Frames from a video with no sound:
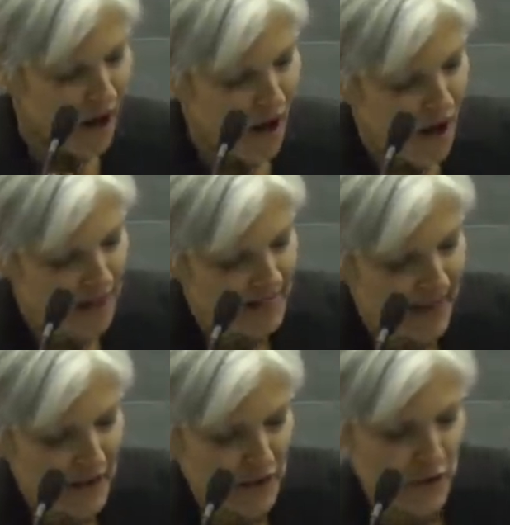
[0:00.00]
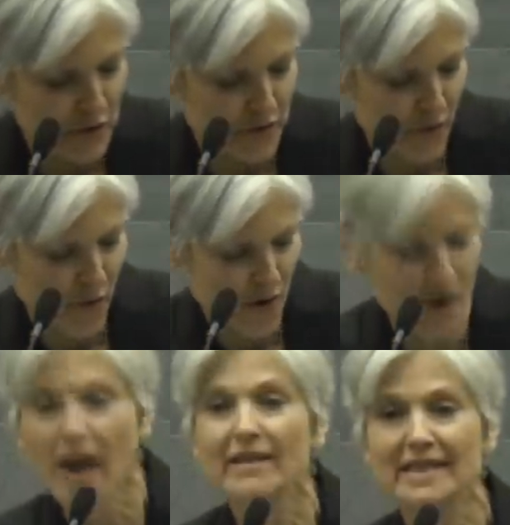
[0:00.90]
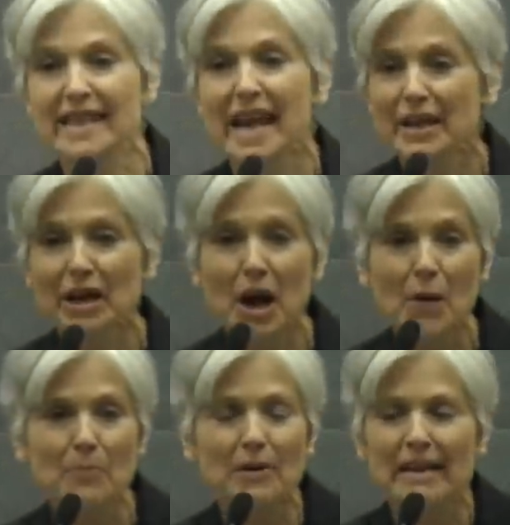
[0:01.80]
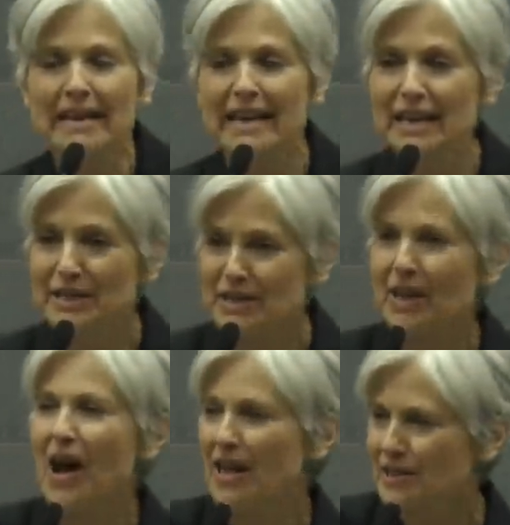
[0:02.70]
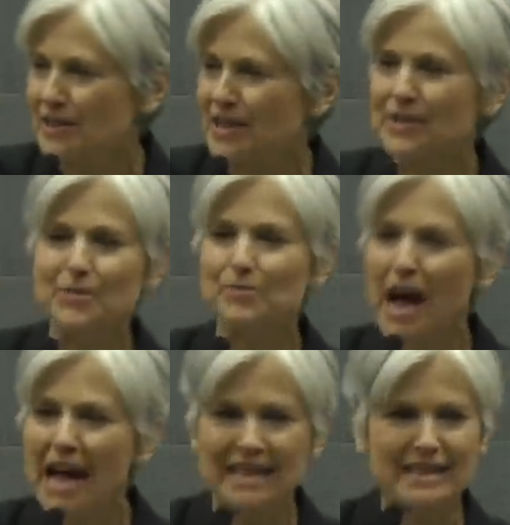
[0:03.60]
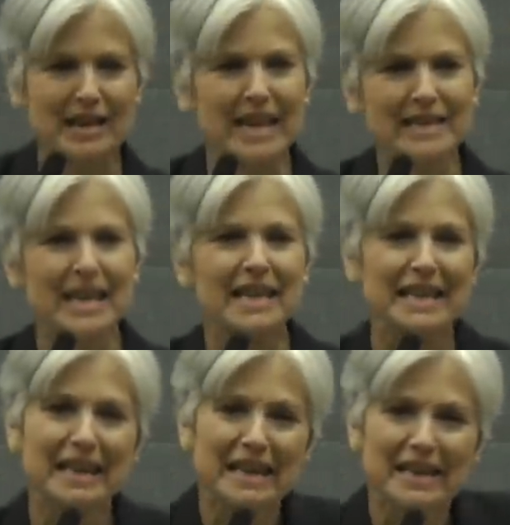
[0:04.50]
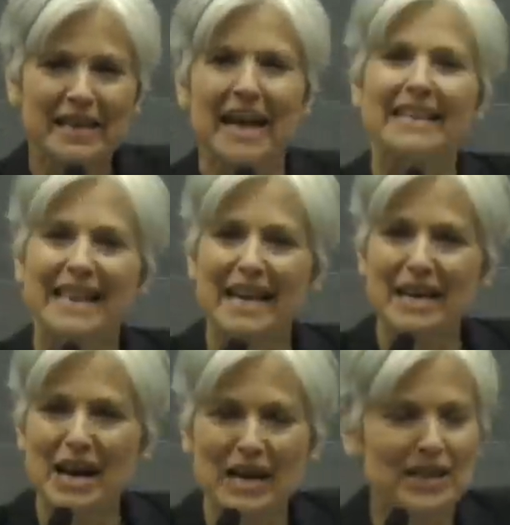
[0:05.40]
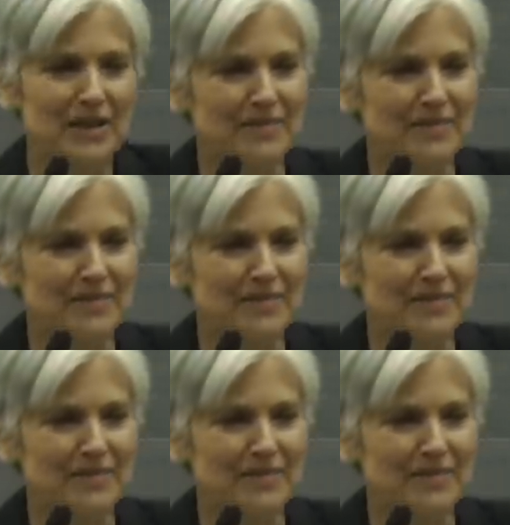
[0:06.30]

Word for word: Uh, thank you for standing up against Condoleezza Rice as a as a uh,